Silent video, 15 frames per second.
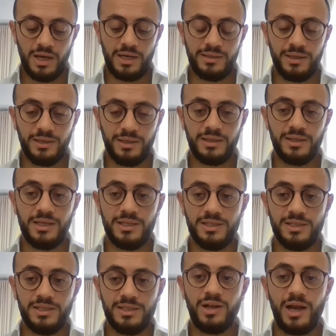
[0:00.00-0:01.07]
I think that there
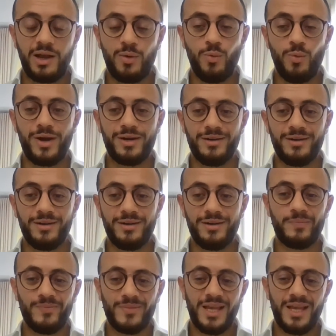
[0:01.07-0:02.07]
is even like one